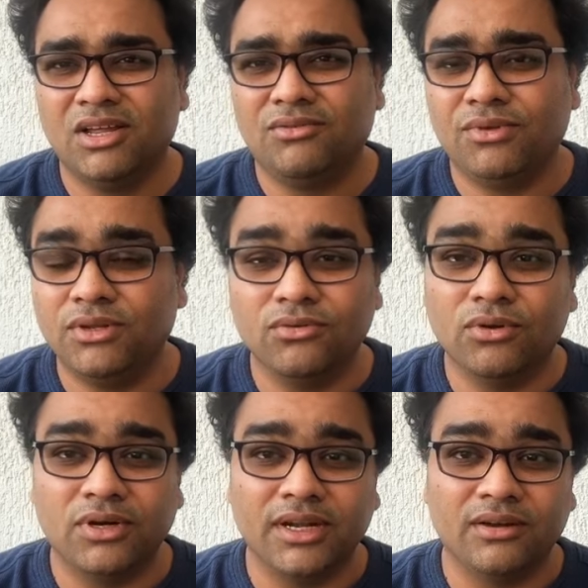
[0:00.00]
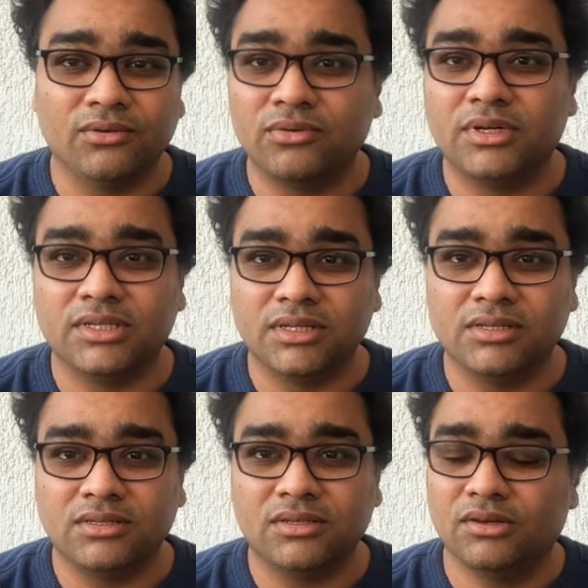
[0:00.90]
we do not get good
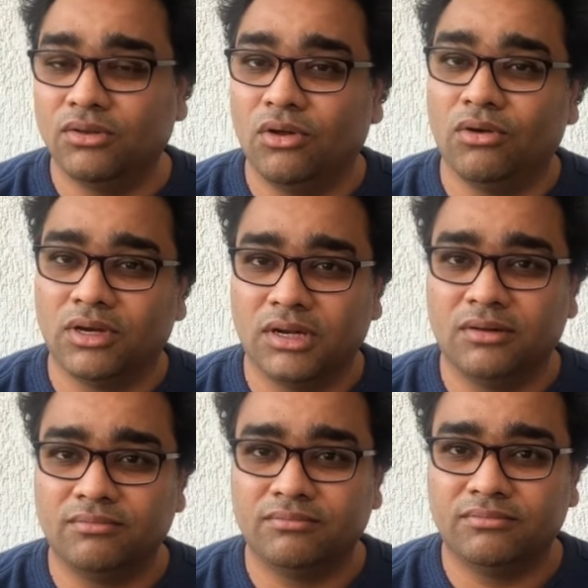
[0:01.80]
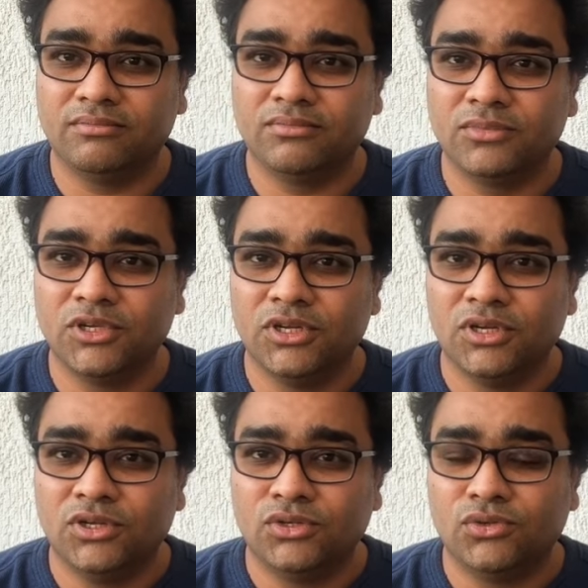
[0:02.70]
results in the long run.
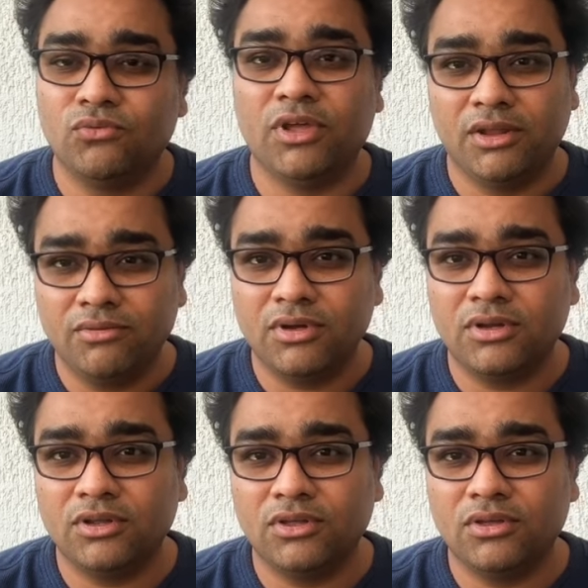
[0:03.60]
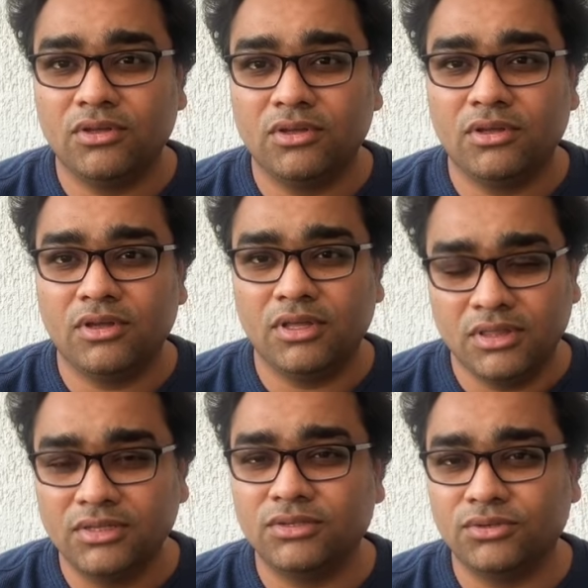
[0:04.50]
So whenever in
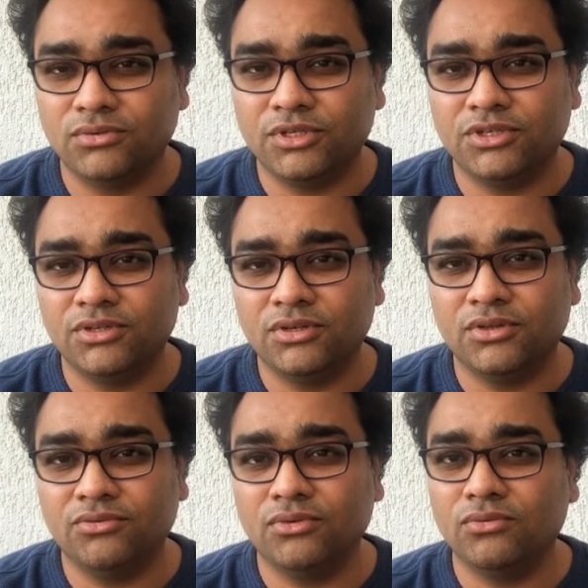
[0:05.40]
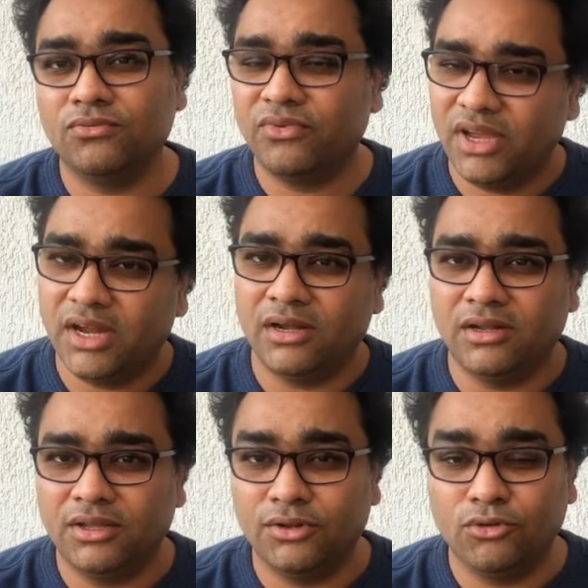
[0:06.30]
this situation, if you failed
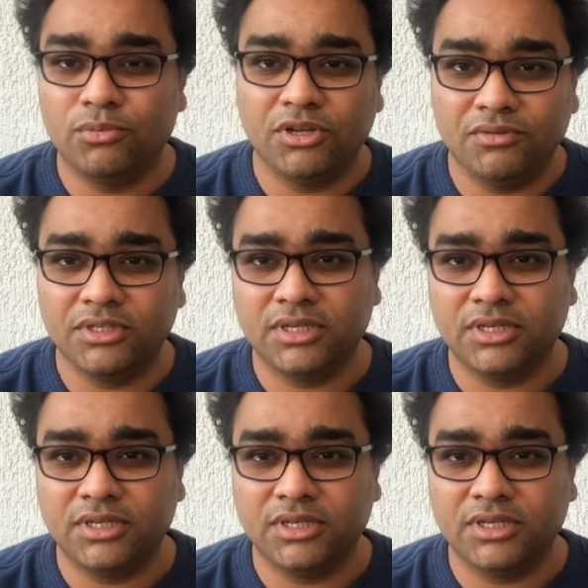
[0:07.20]
in your previous